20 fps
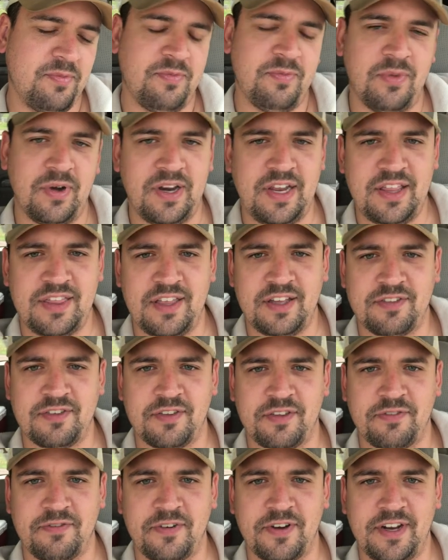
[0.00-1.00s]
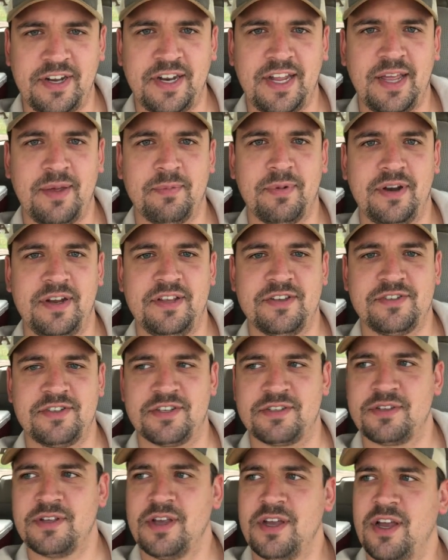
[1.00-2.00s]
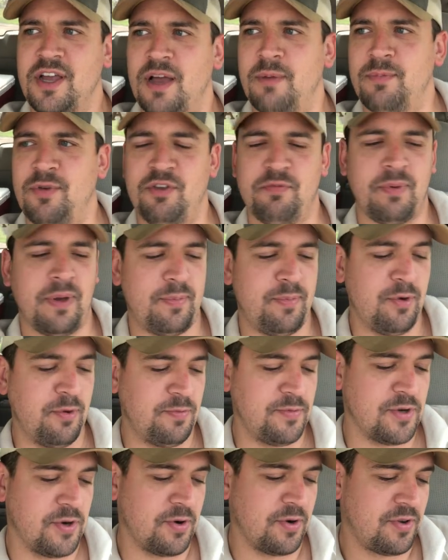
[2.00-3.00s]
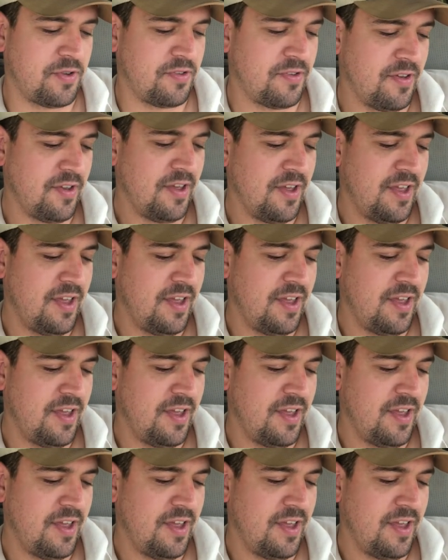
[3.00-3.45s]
what he thinks is a funny name, but he's just amused by poop jokes.